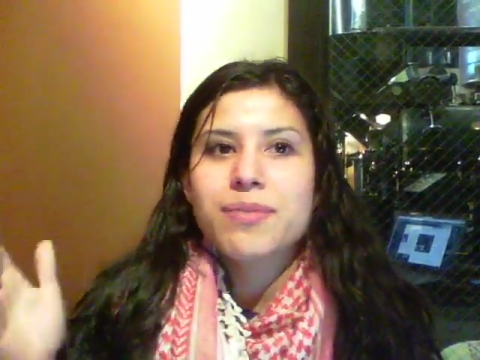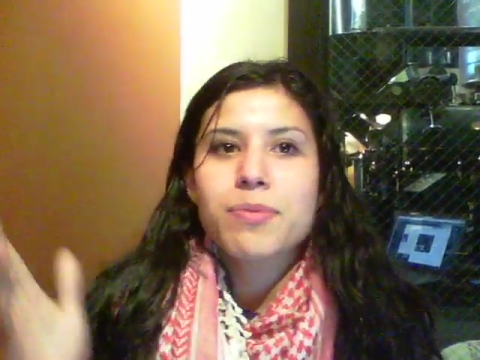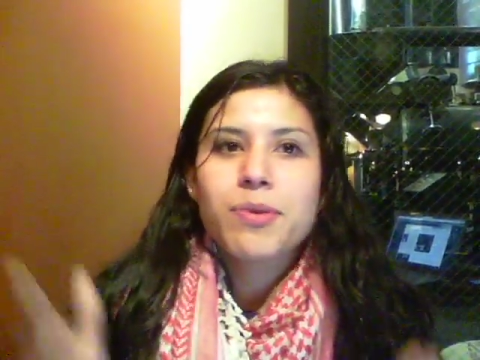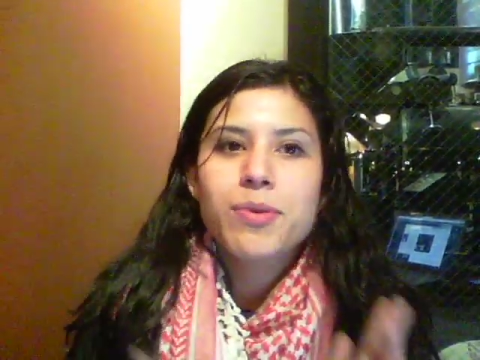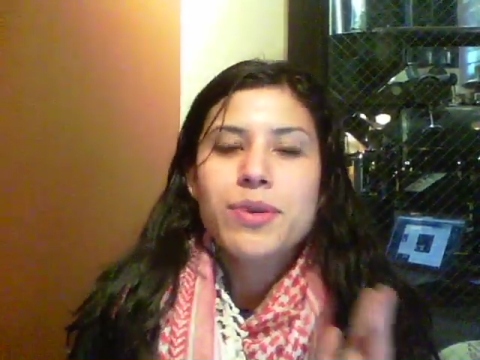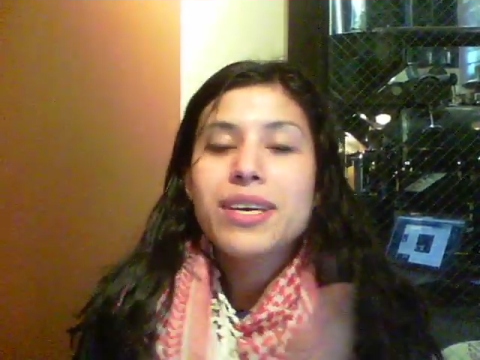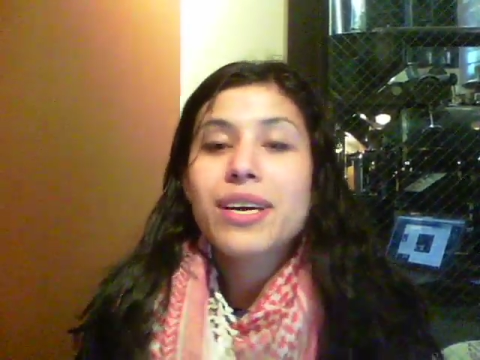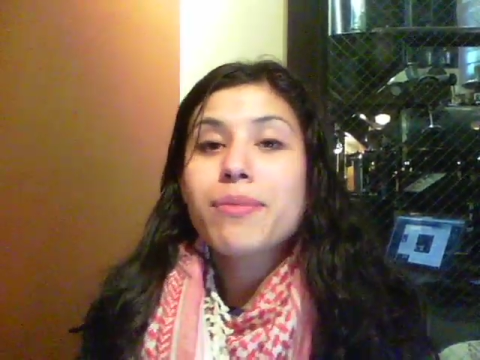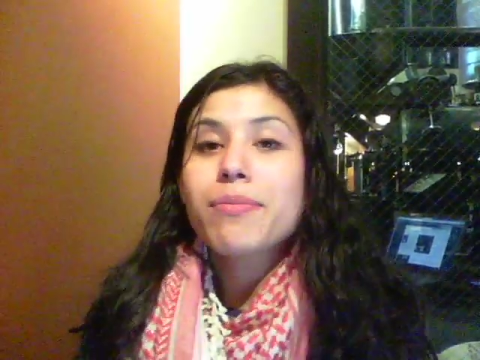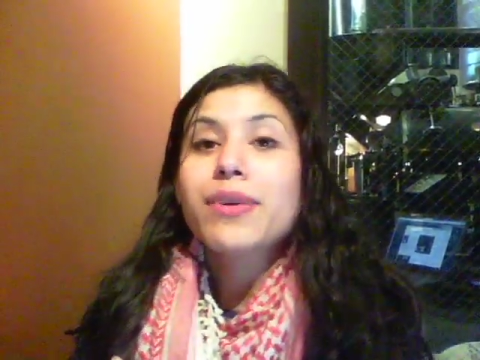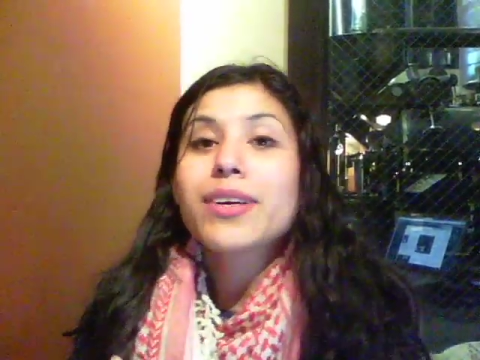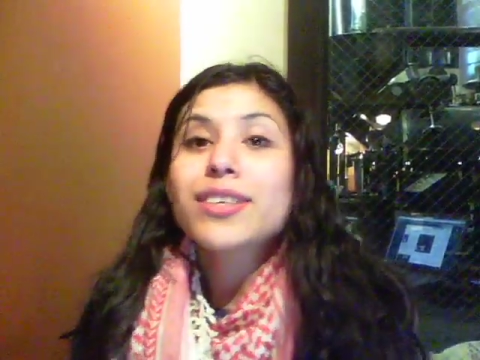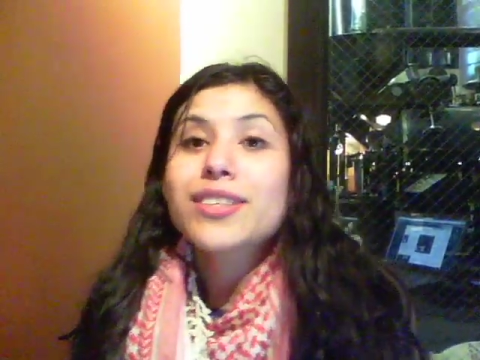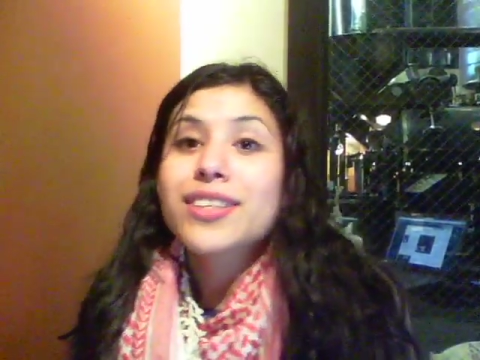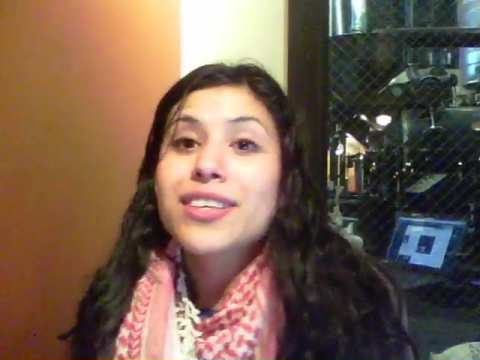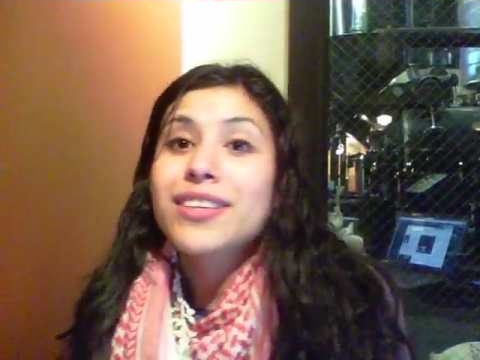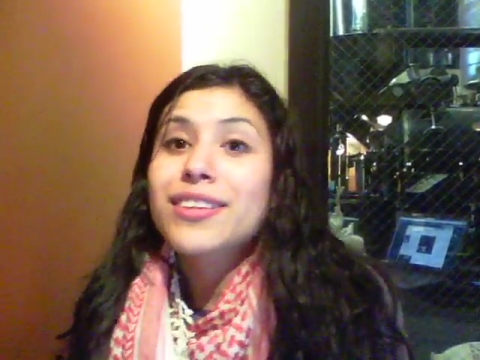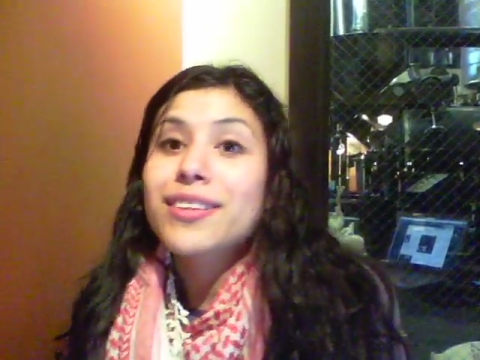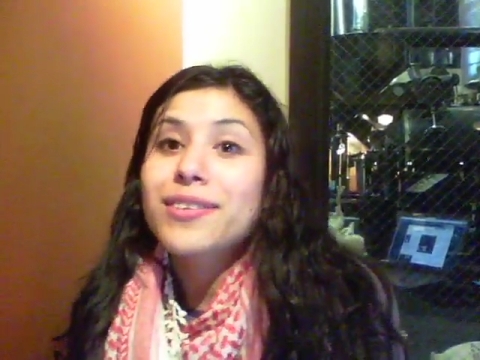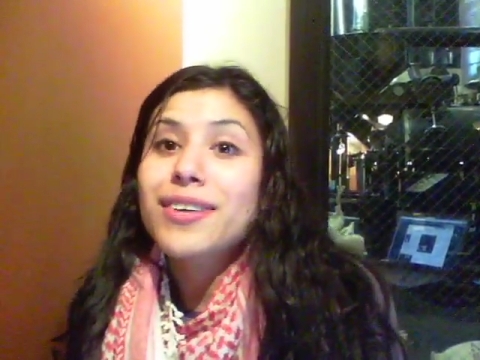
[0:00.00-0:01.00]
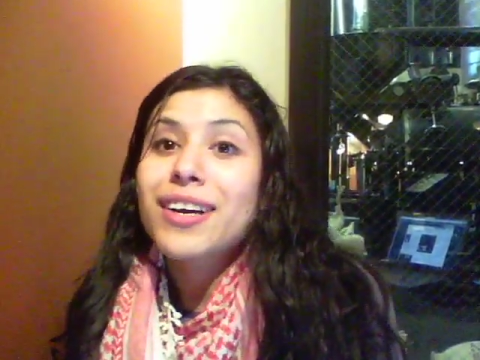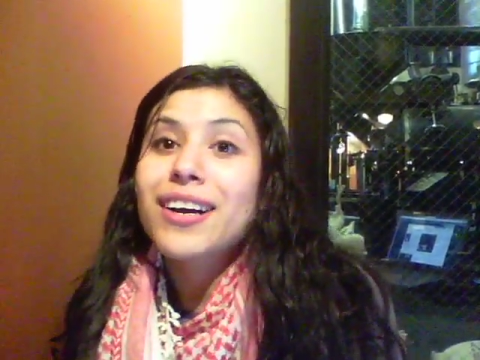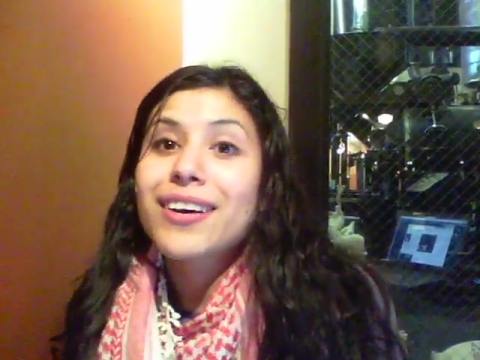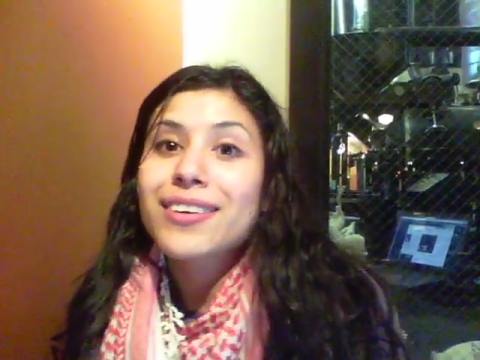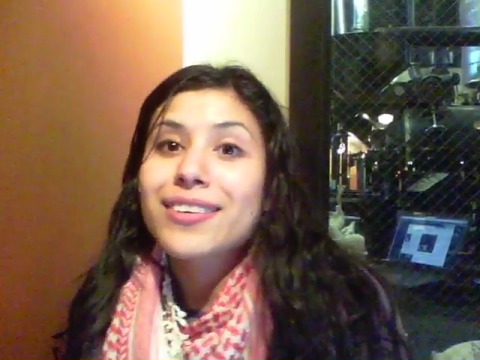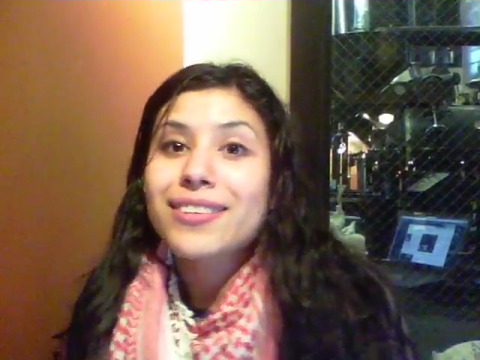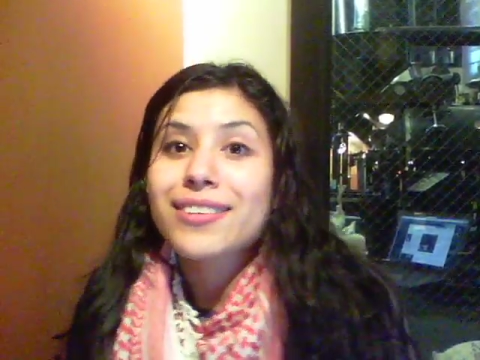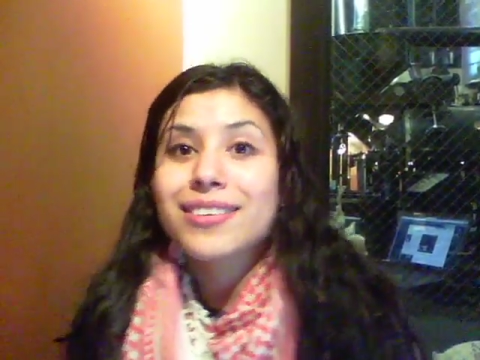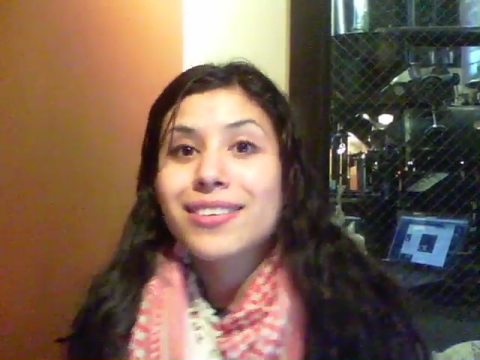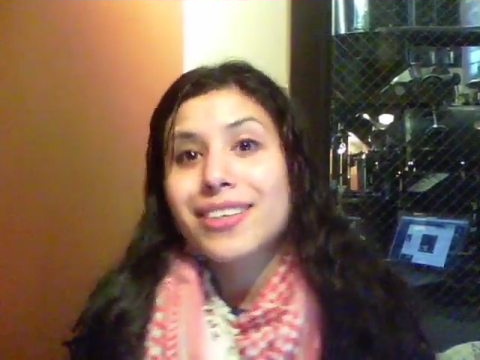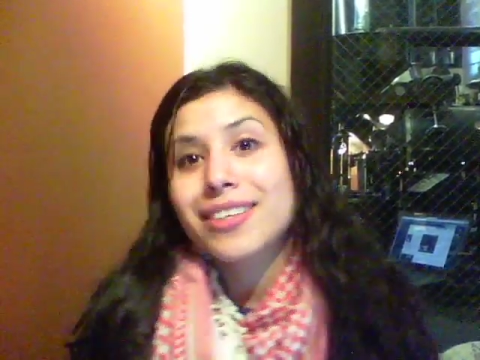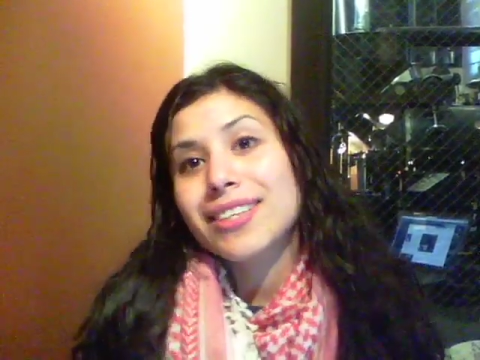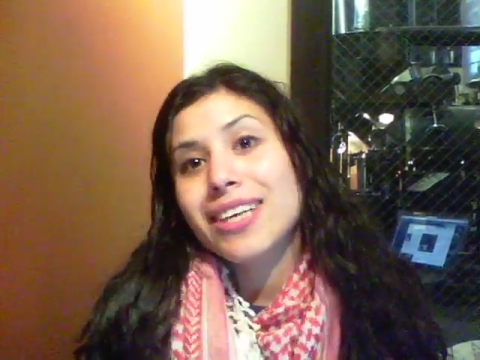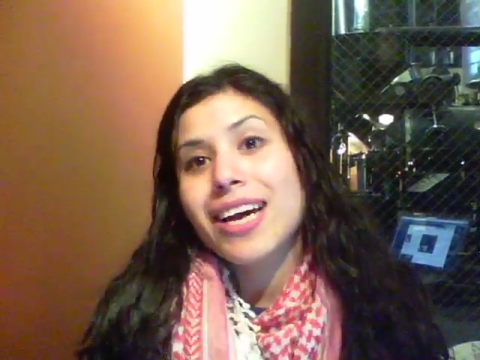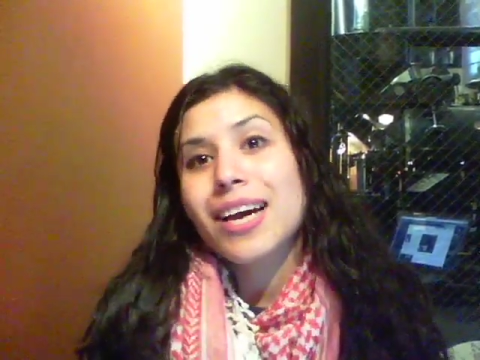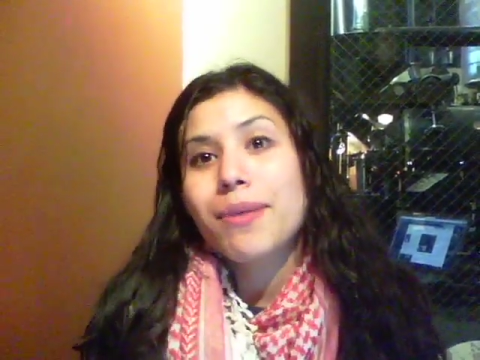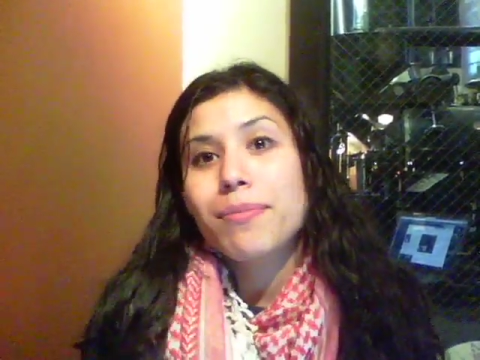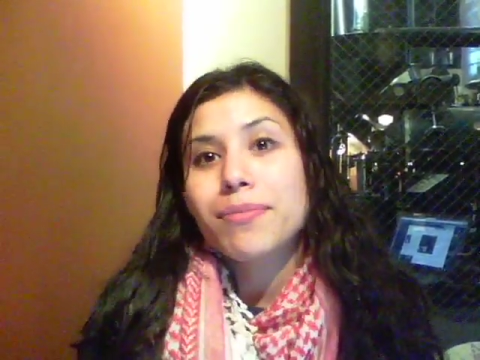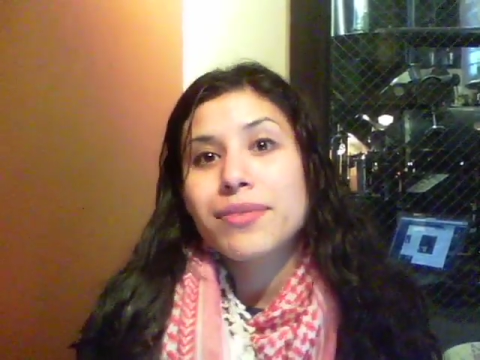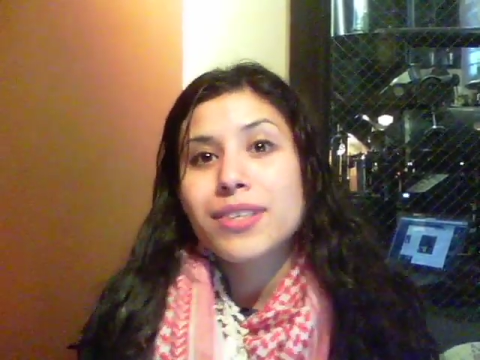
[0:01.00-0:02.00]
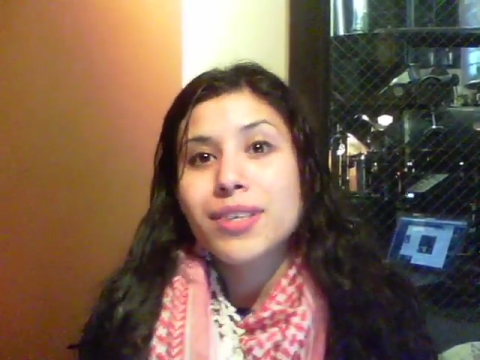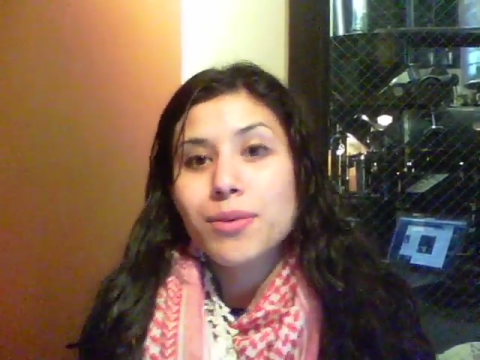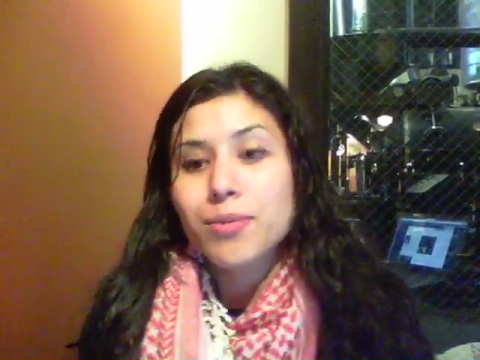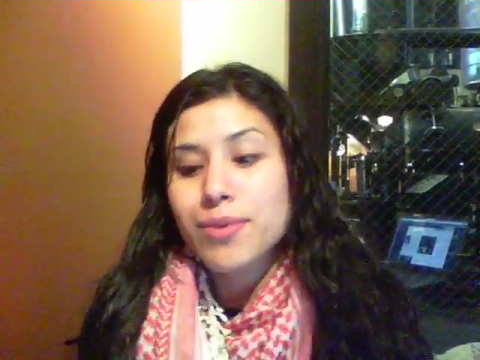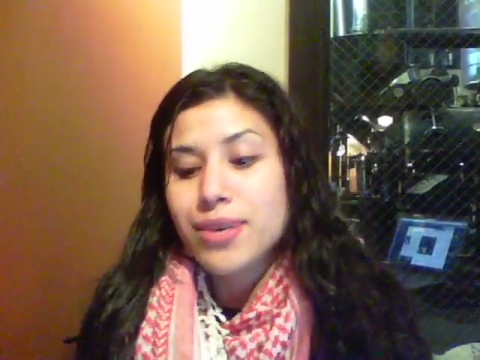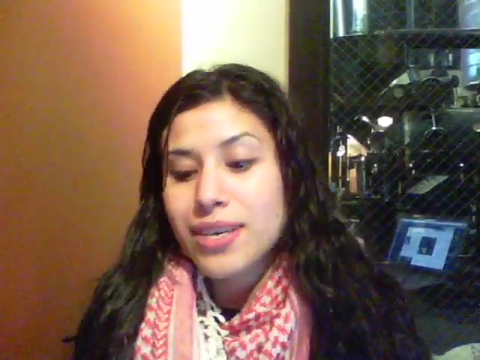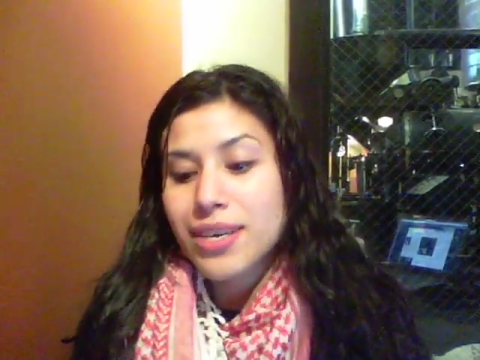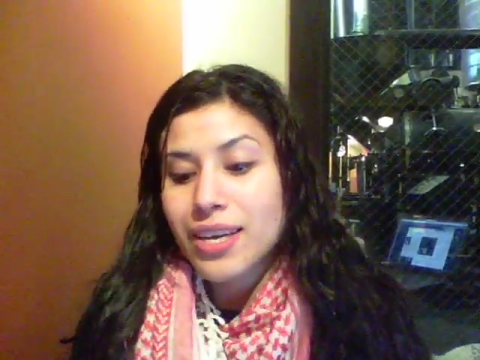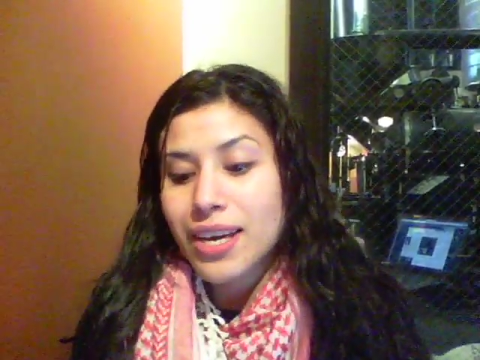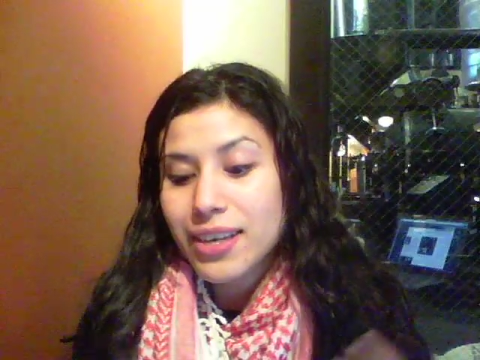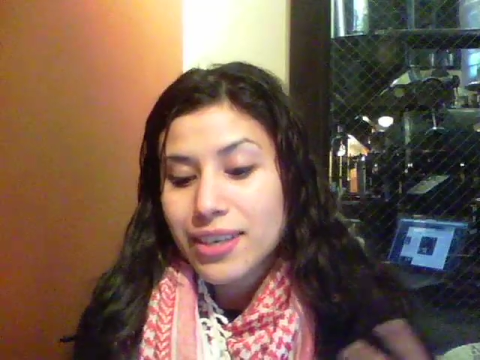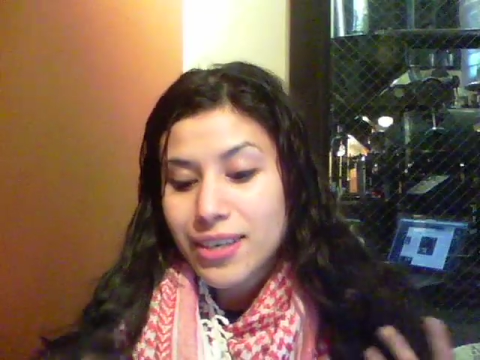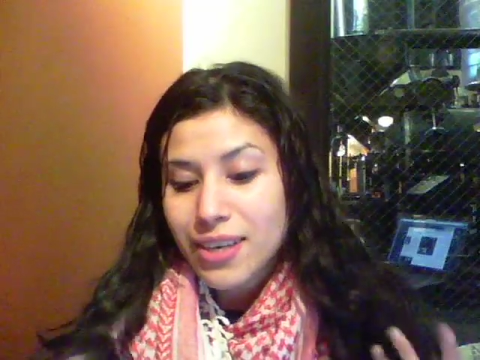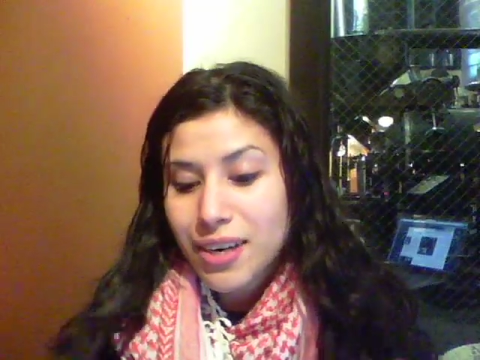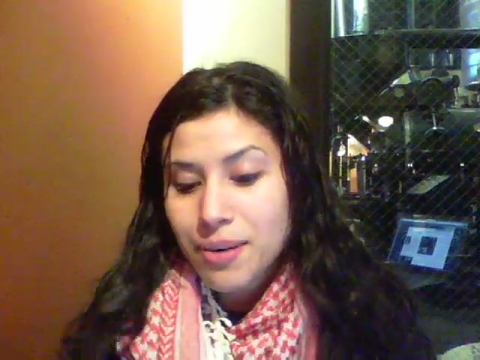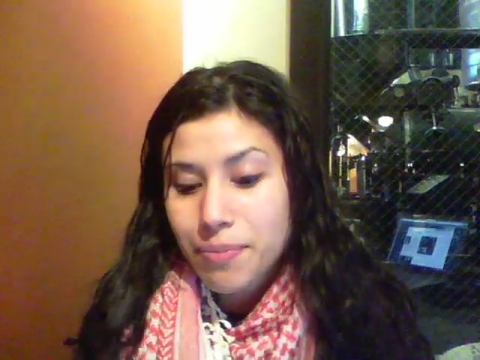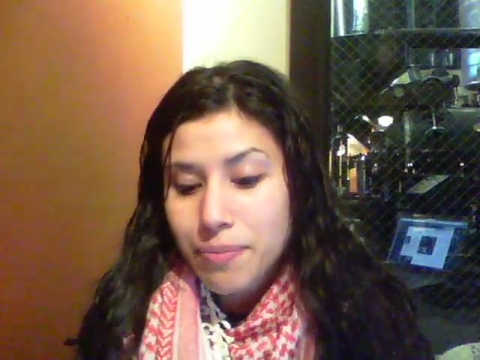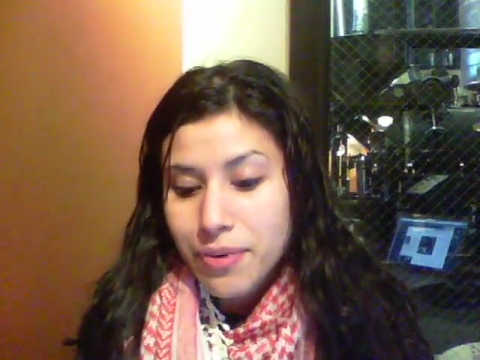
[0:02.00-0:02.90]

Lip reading: But we kept marching throughout the time till we ended up